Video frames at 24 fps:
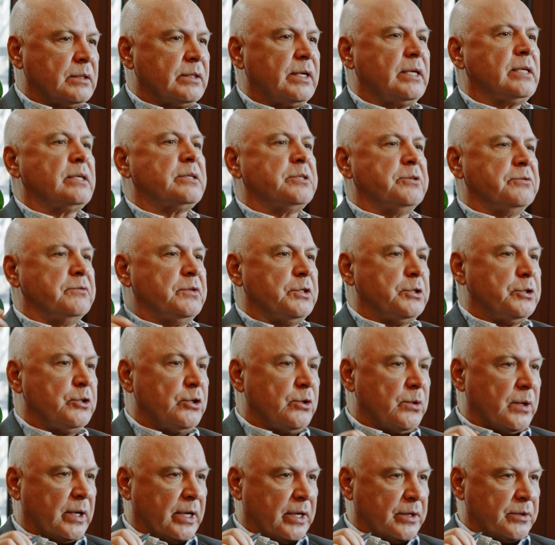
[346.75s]
relatively
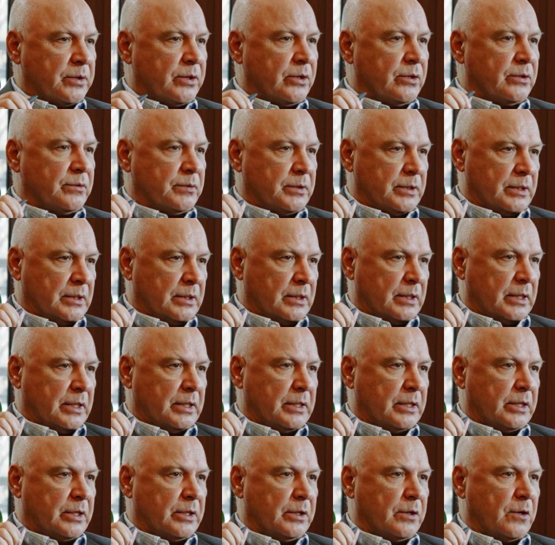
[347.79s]
new area in
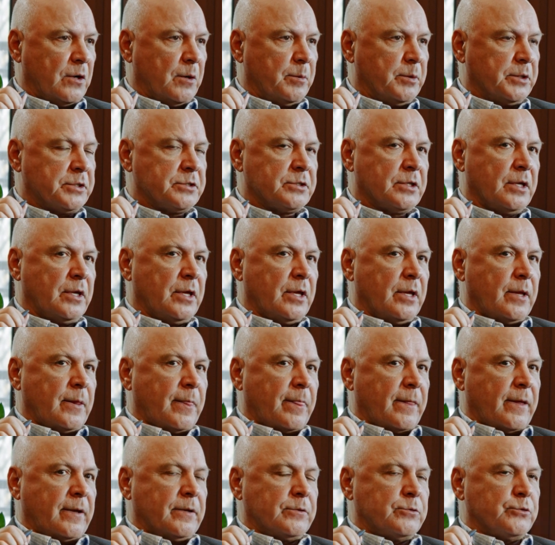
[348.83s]
economics,
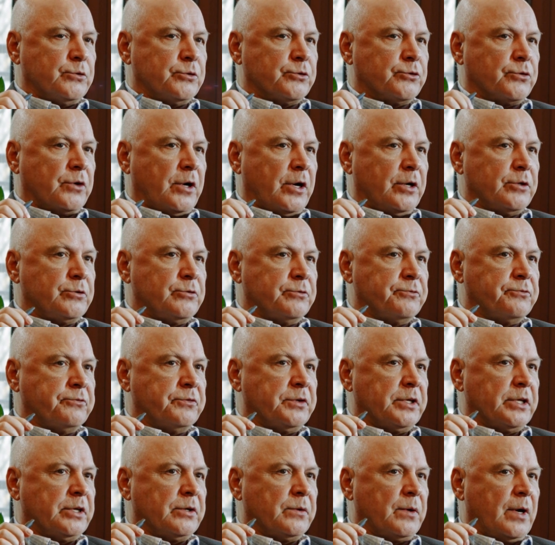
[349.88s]
to try to
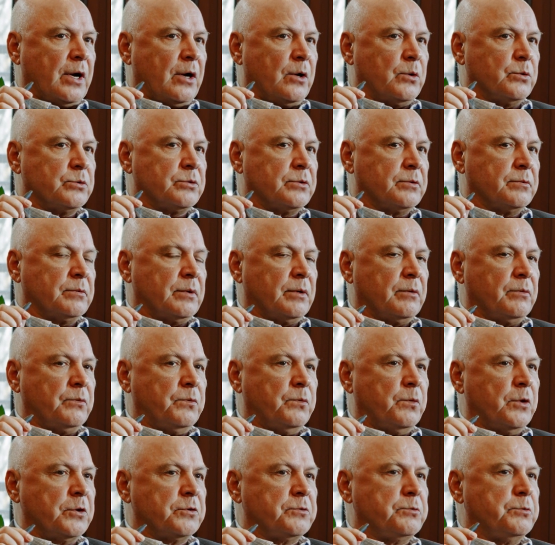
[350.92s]
figure out
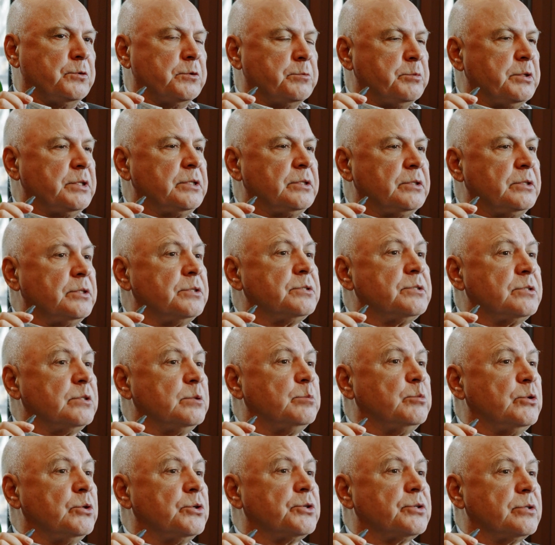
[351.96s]
what would be the
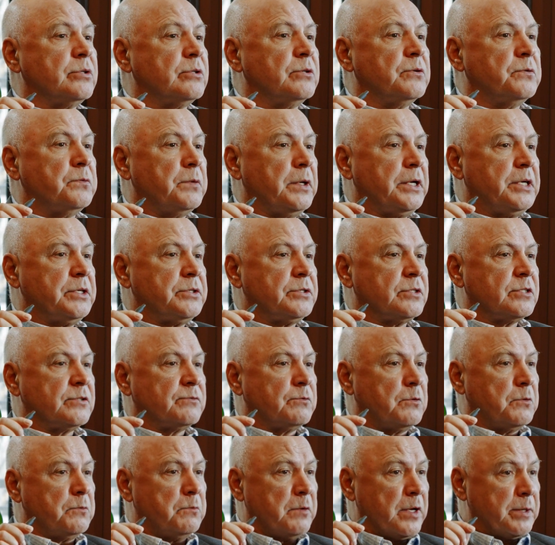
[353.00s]
distribution of wages
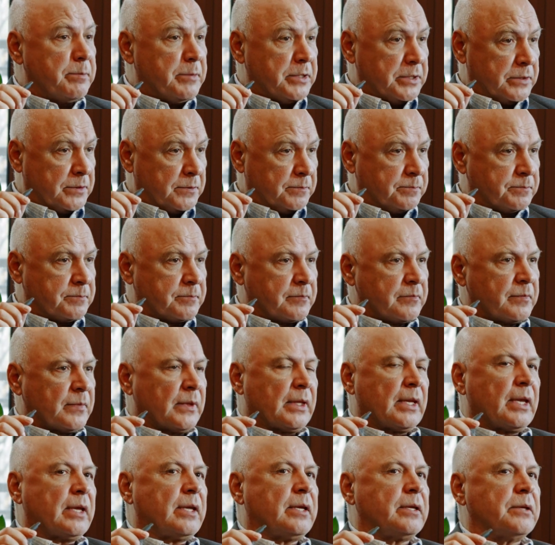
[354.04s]
for women
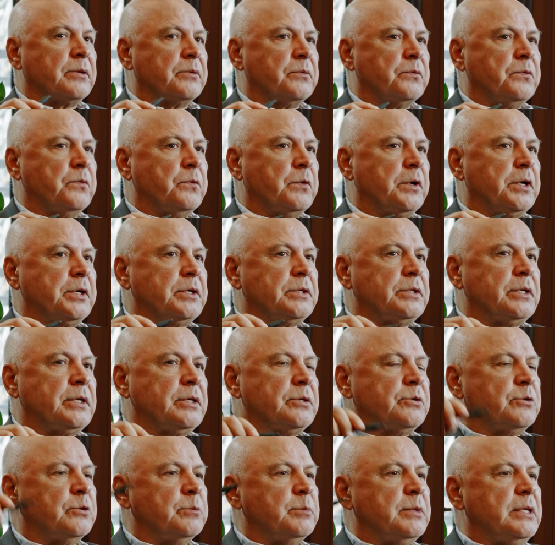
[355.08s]
were
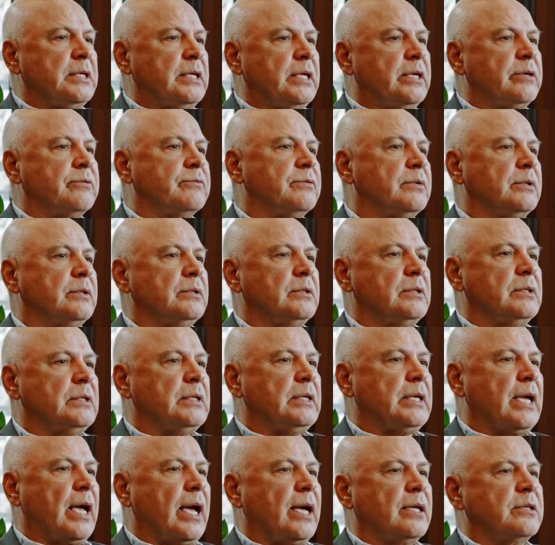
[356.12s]
they to be given
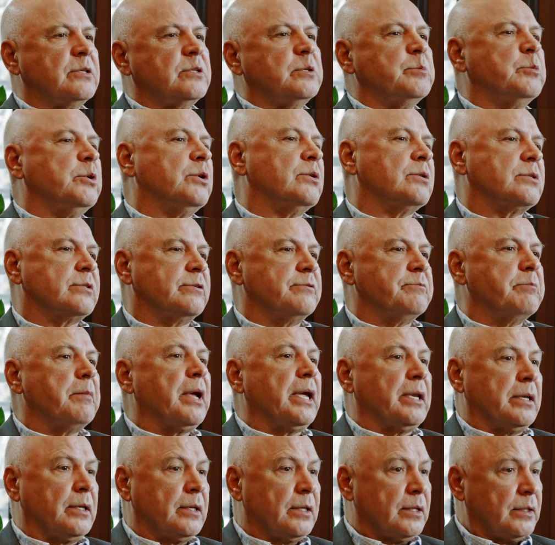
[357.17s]
the attributes of
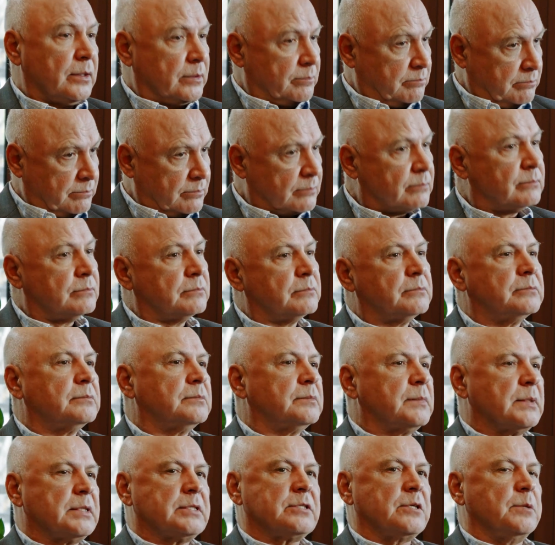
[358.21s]
men.
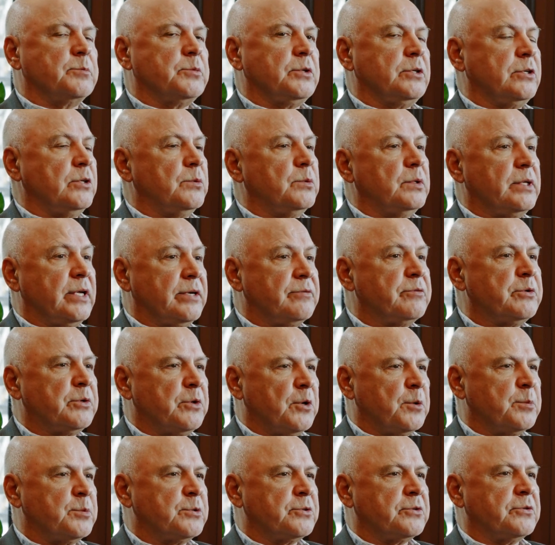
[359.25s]
Something you will never
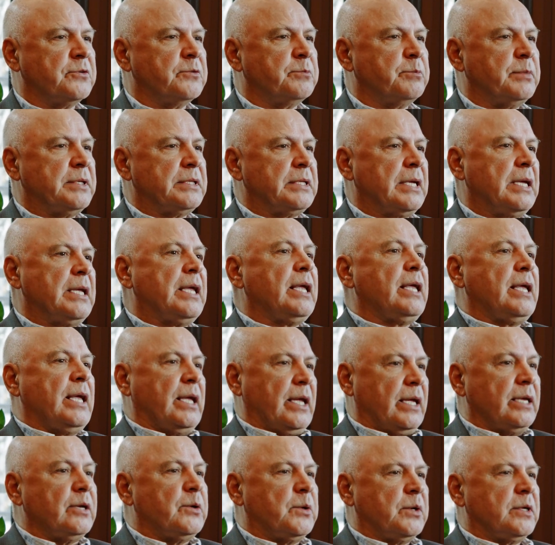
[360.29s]
observe, but
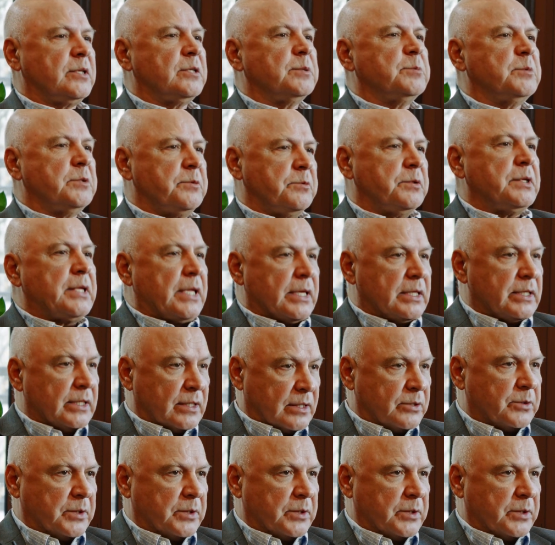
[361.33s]
incredibly we can